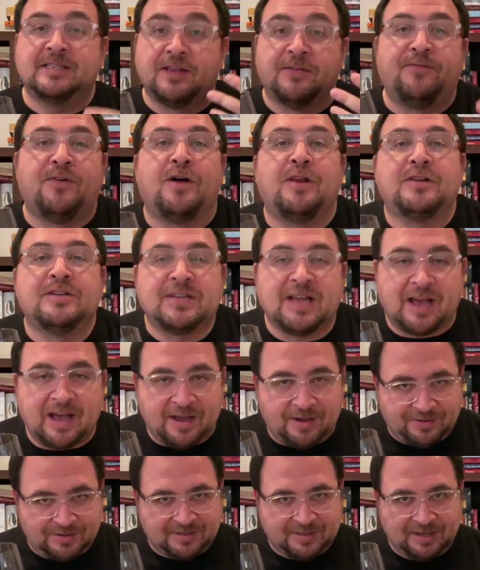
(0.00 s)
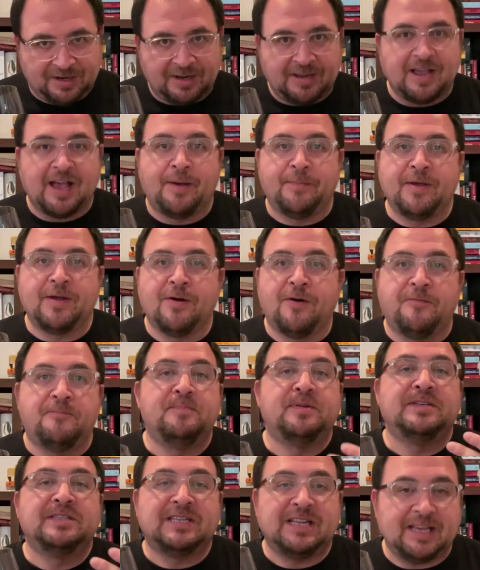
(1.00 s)
the volatiles that are coming off
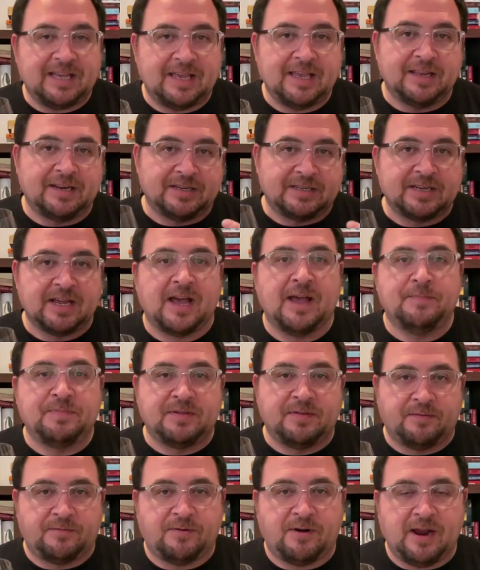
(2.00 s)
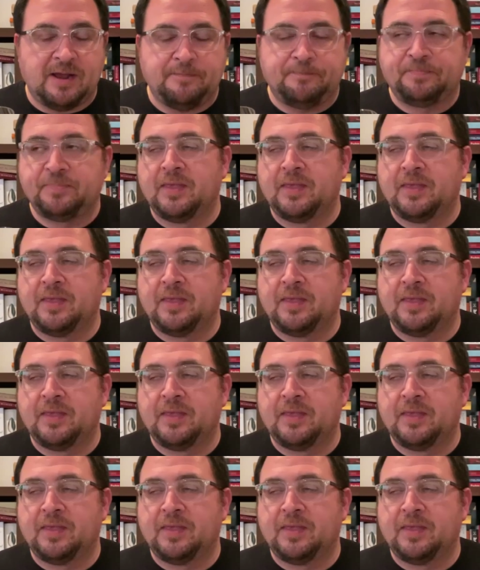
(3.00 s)
particular types of grape.